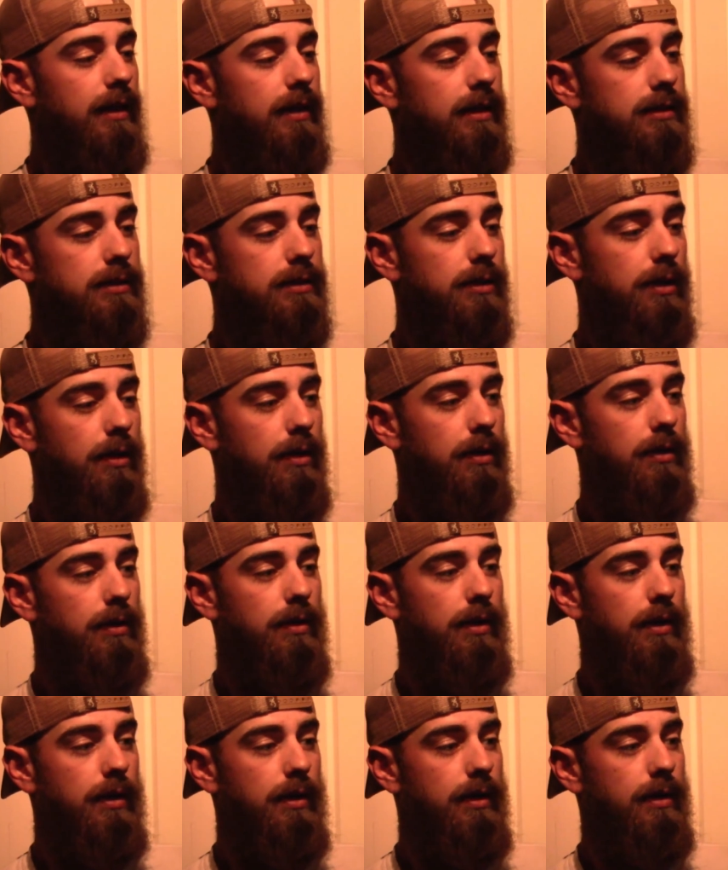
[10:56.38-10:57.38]
So
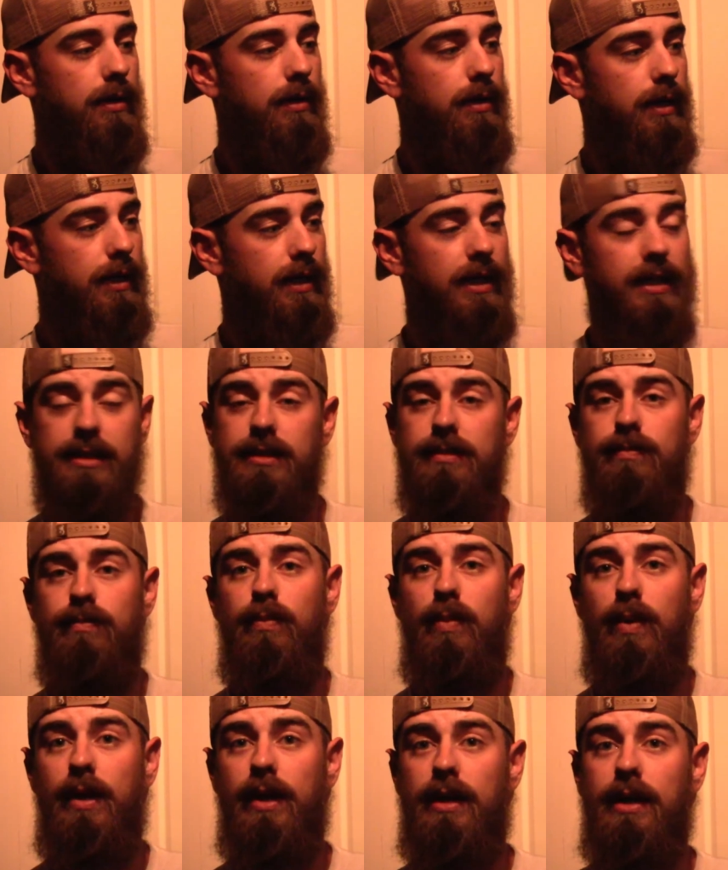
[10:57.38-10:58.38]
I guess
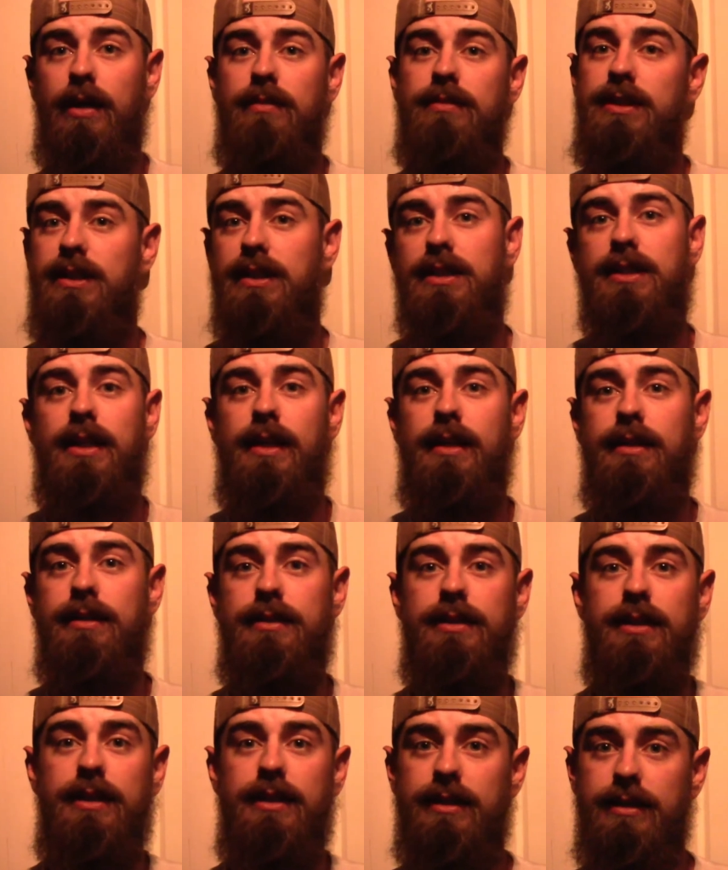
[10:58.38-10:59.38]
when it comes to this hunting
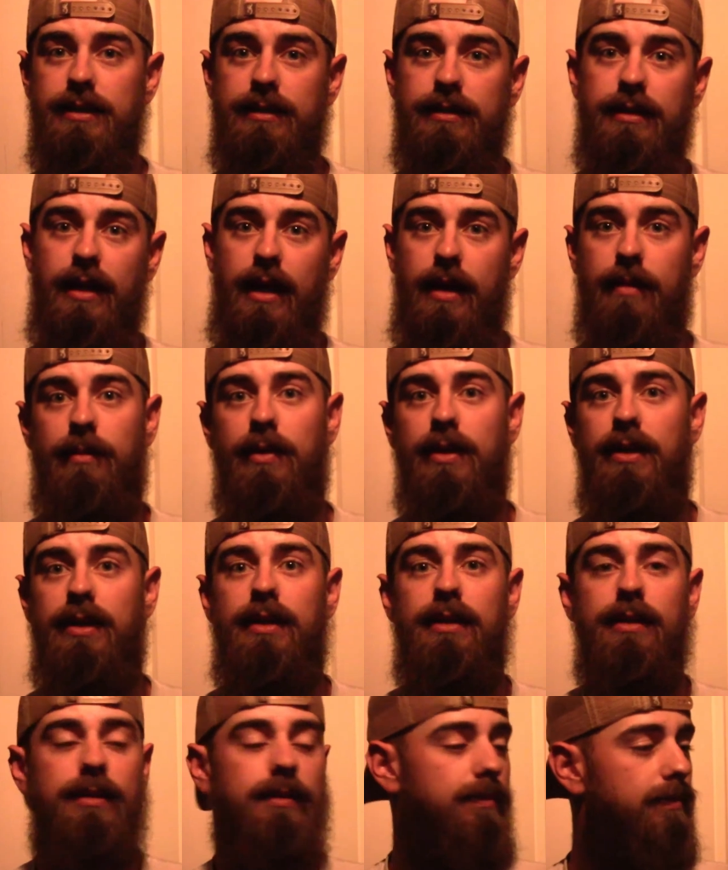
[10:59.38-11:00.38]
season, I'm
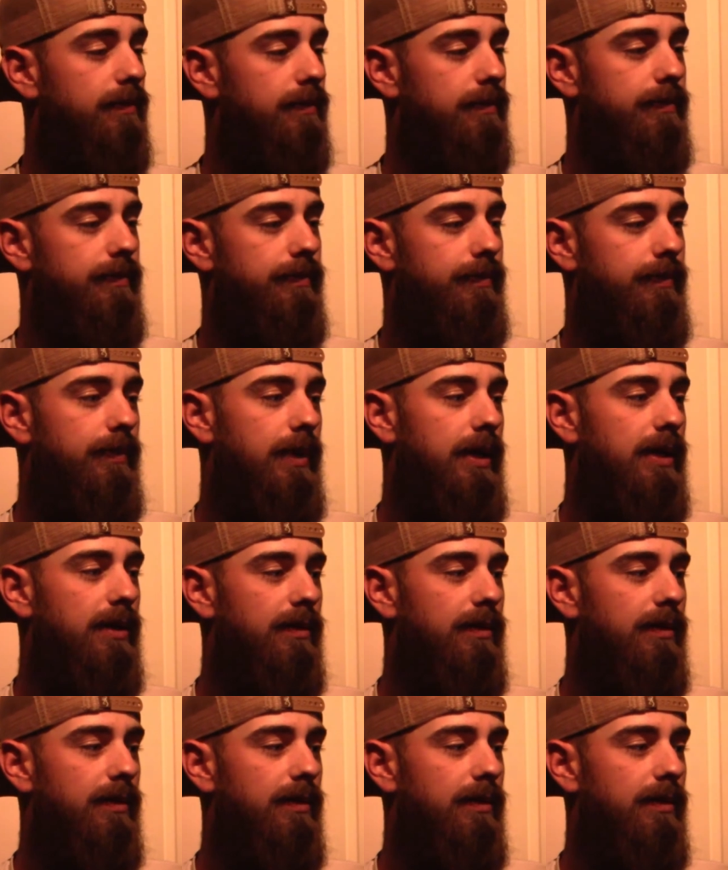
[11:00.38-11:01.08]
gonna, in a